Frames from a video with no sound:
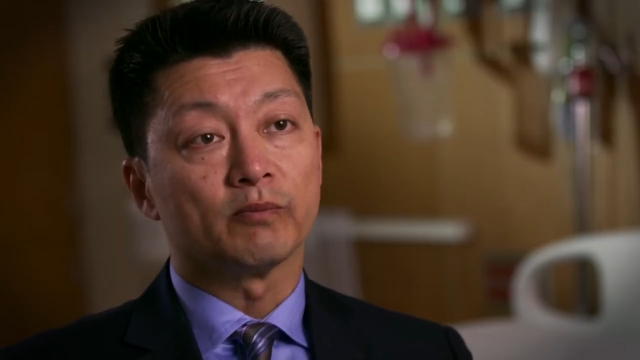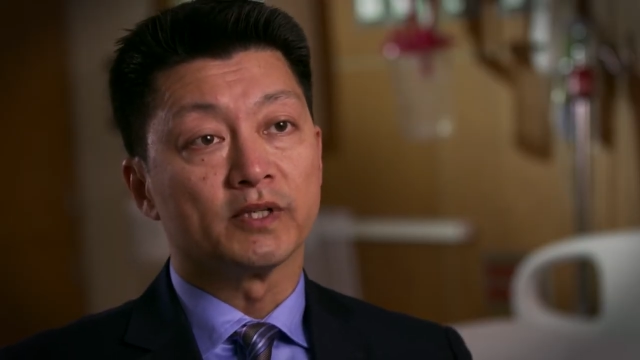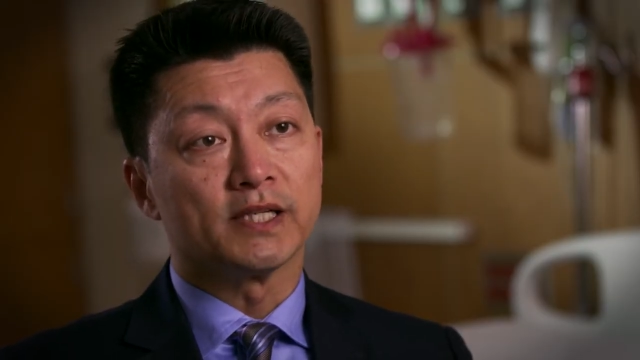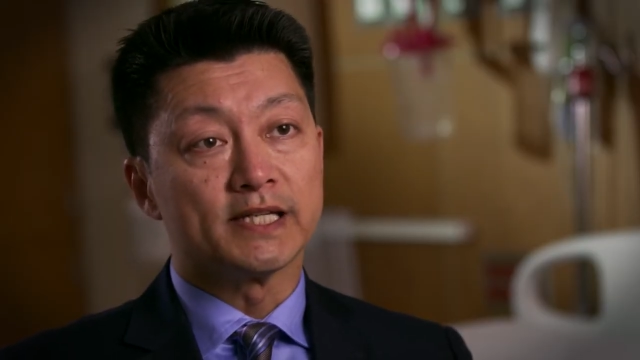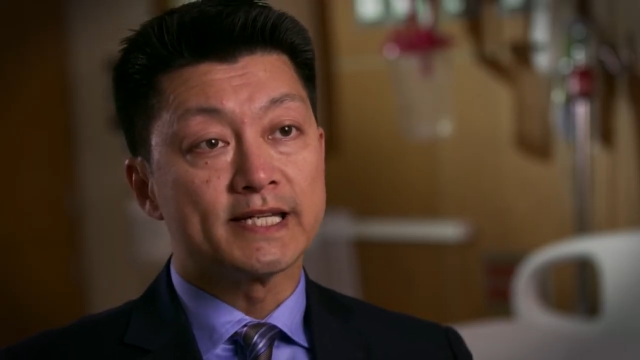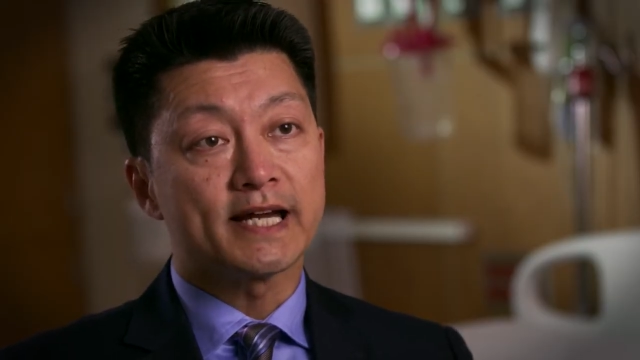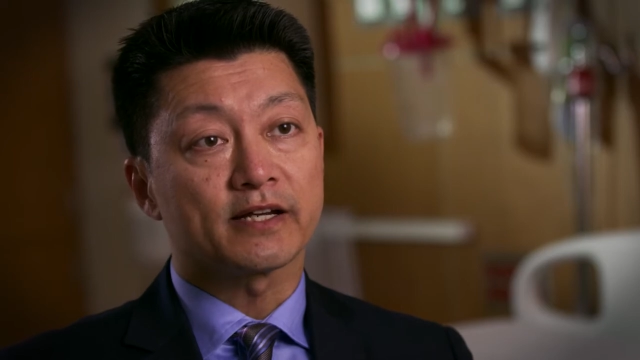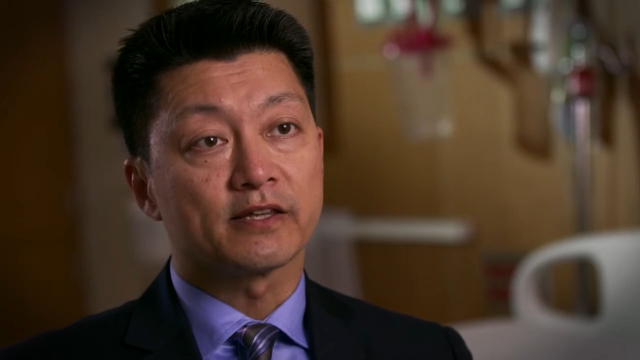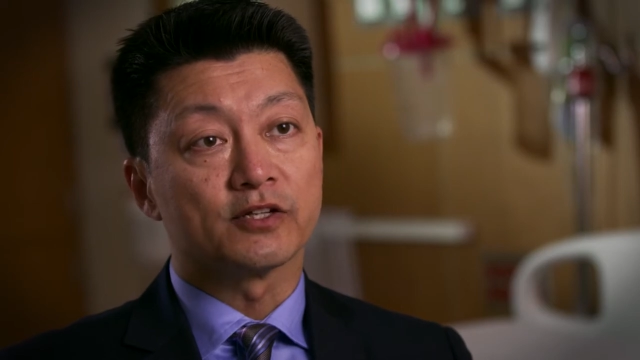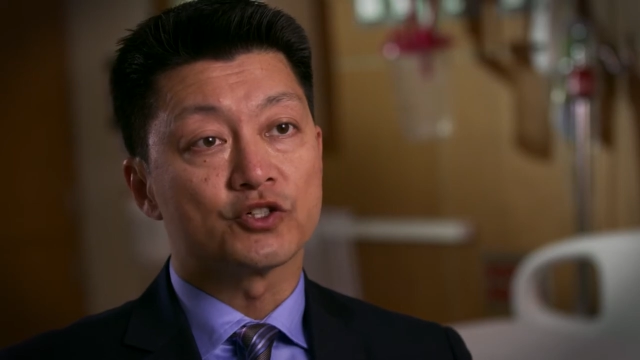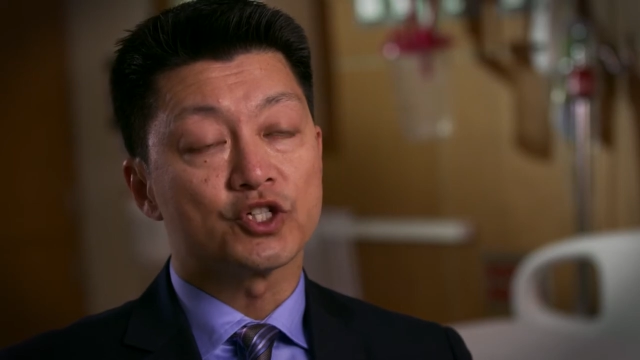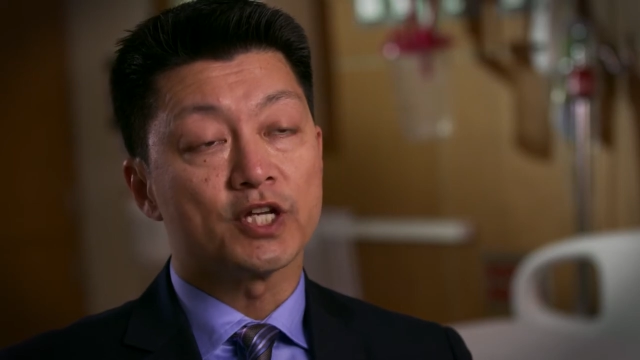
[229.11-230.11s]
to detect
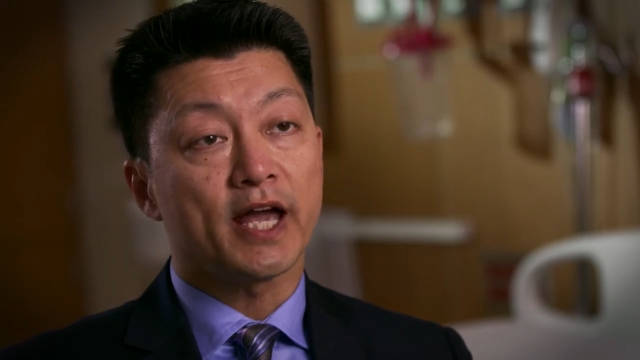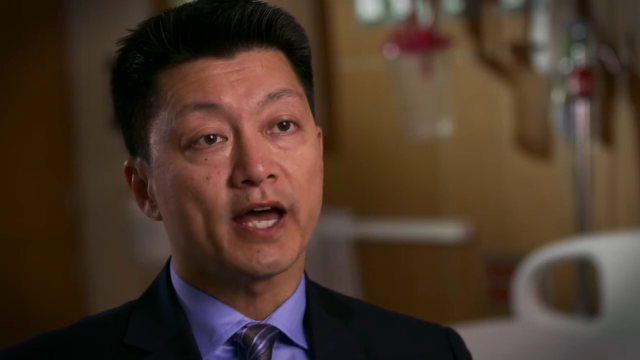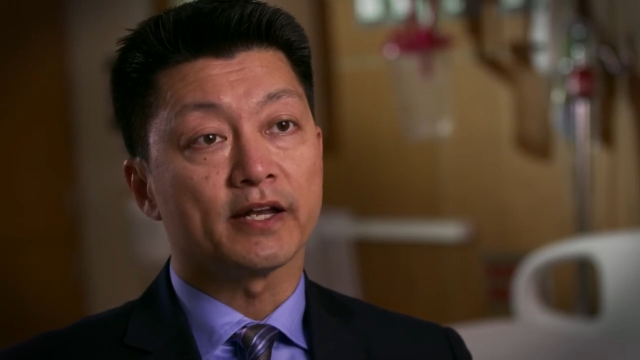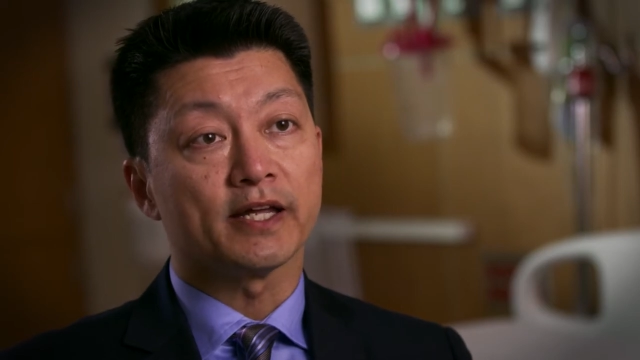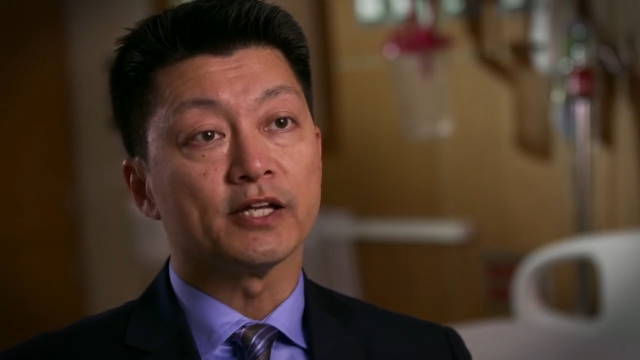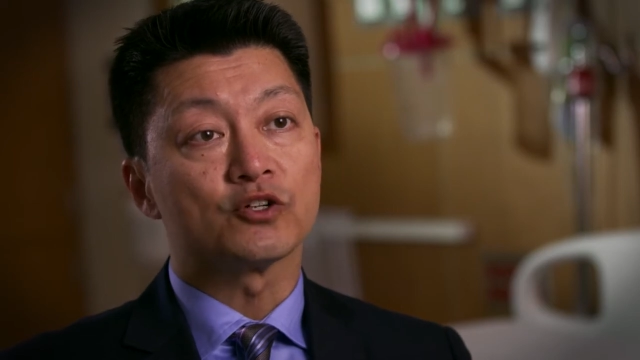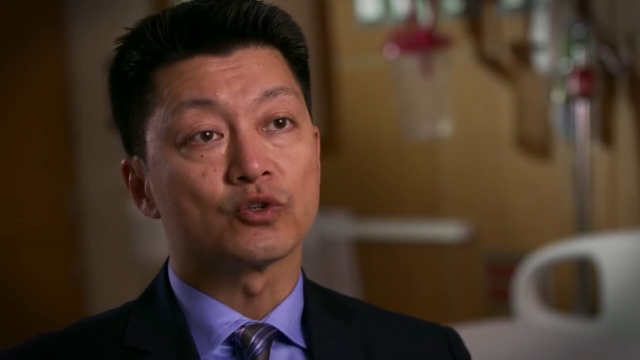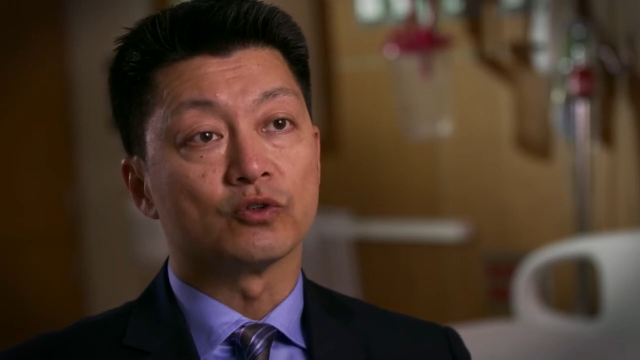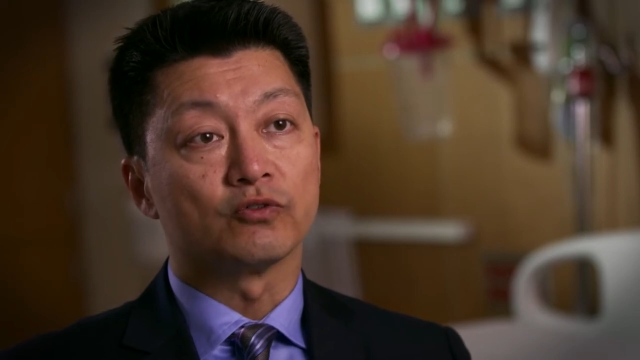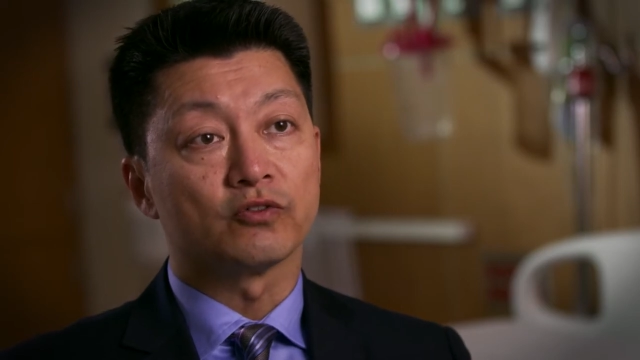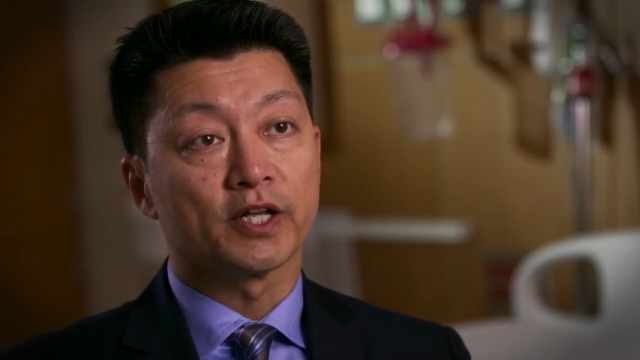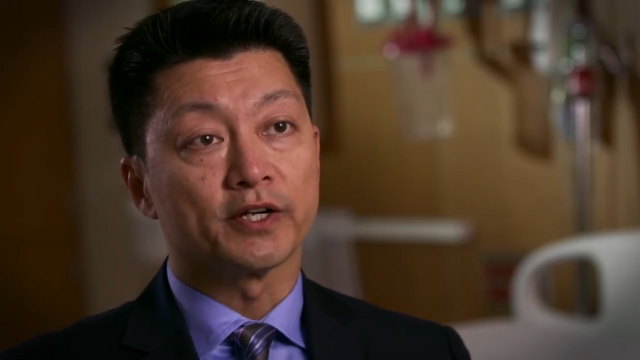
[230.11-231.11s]
that she had atrial
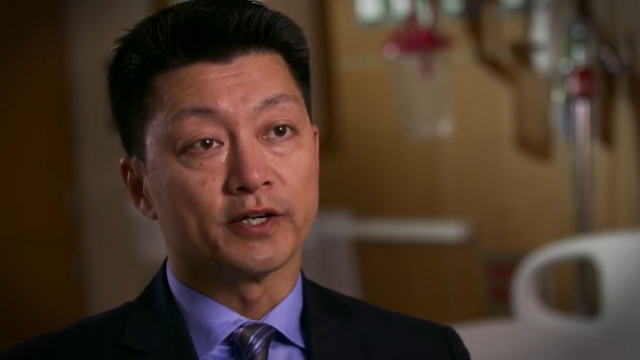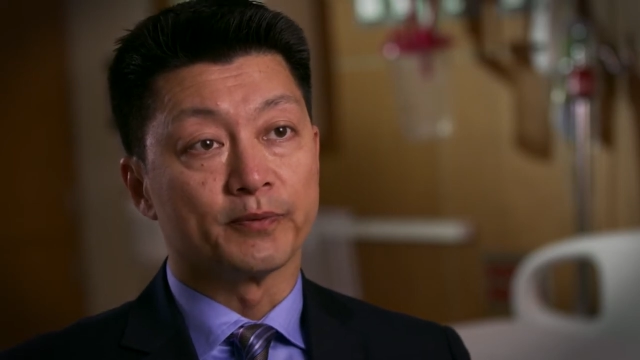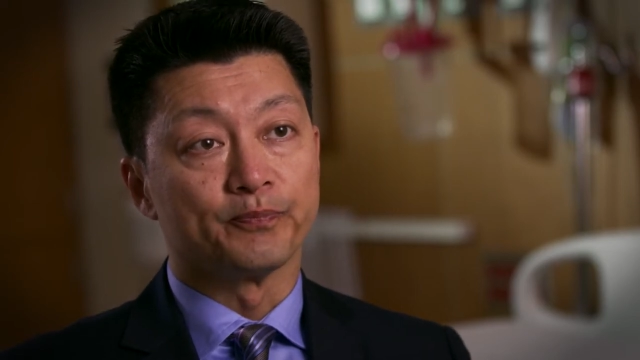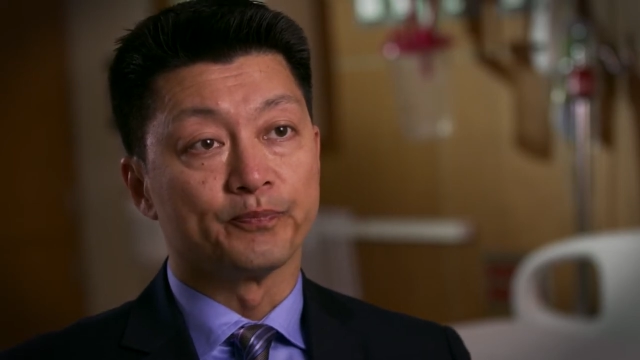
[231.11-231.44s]
flutter.